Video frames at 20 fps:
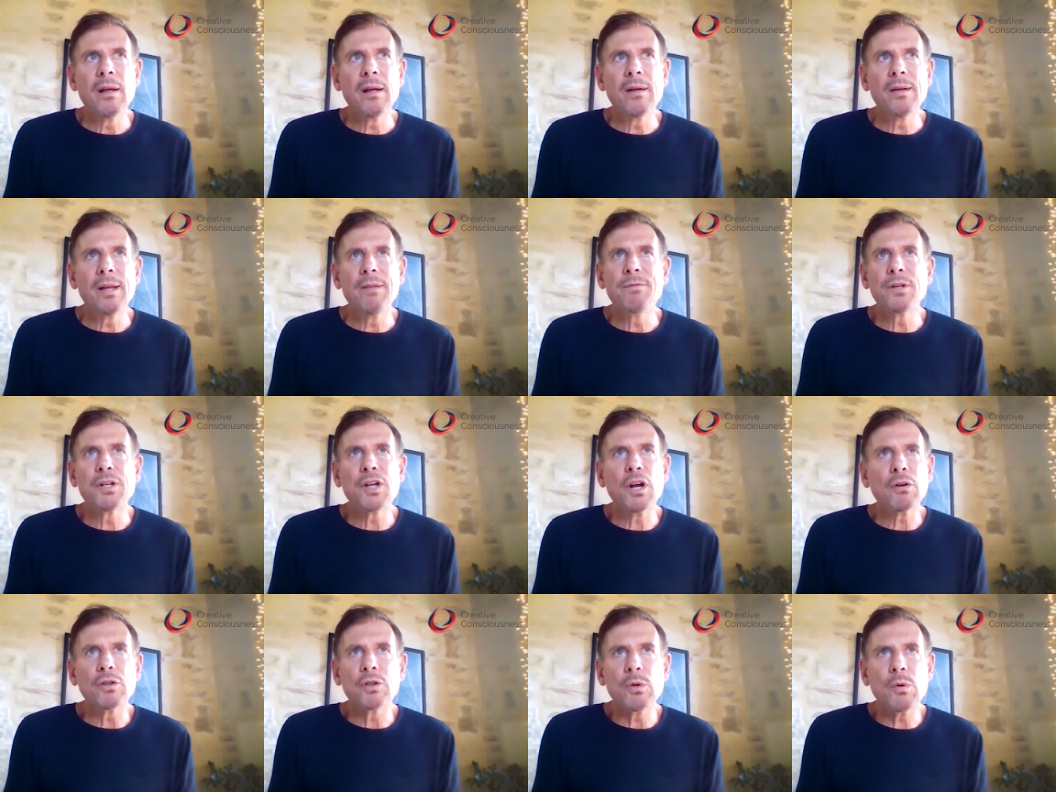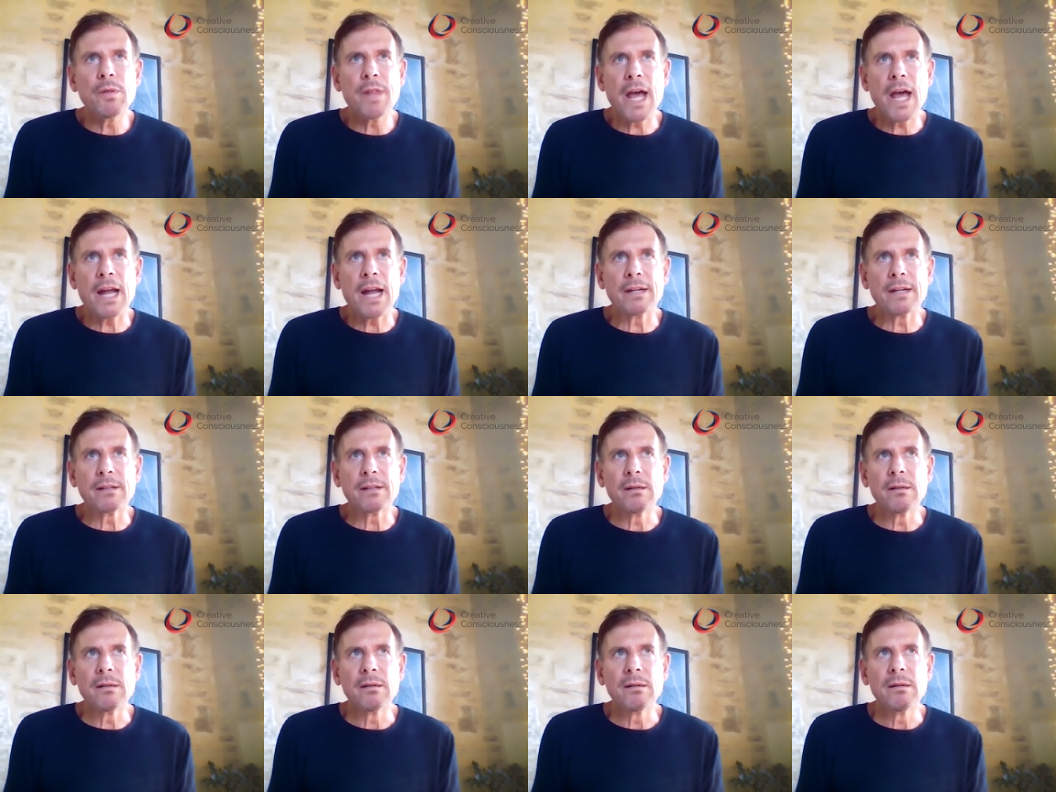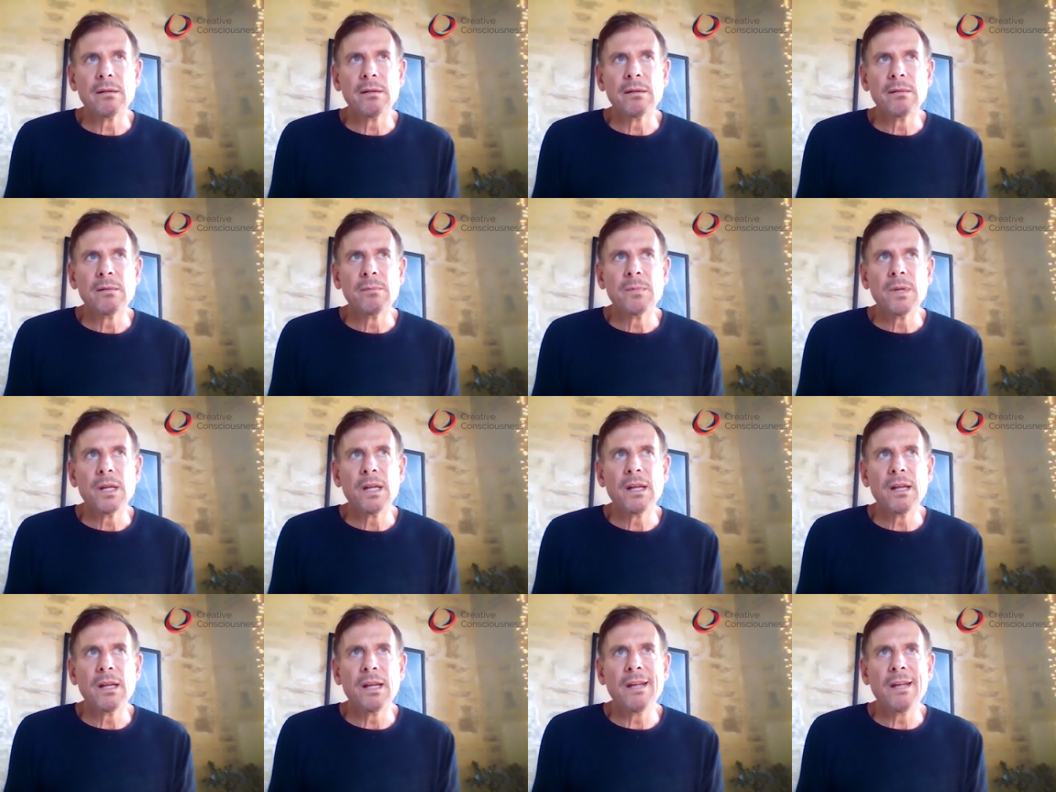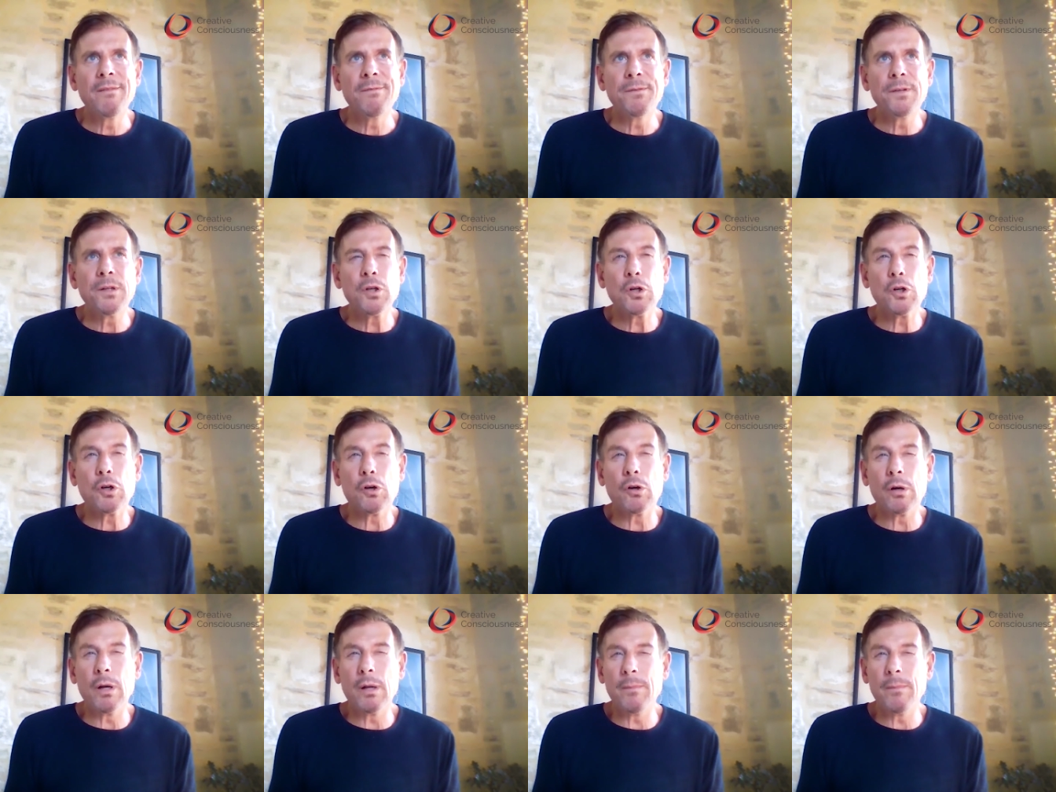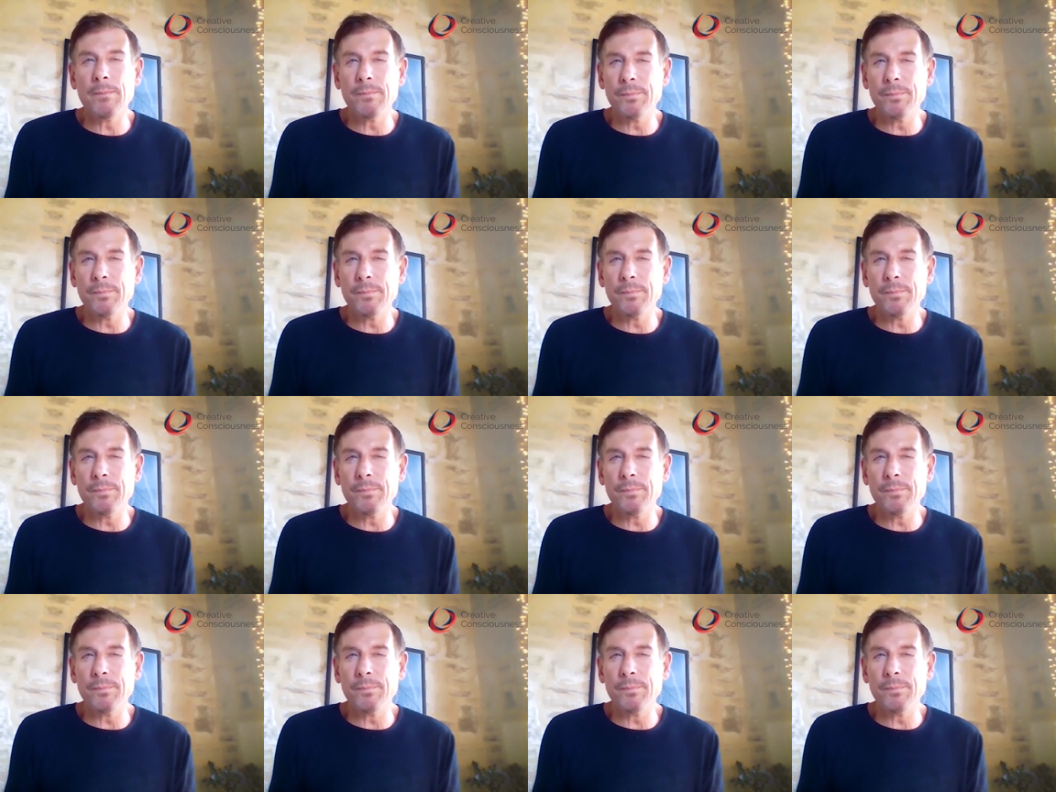If you don't do that, if you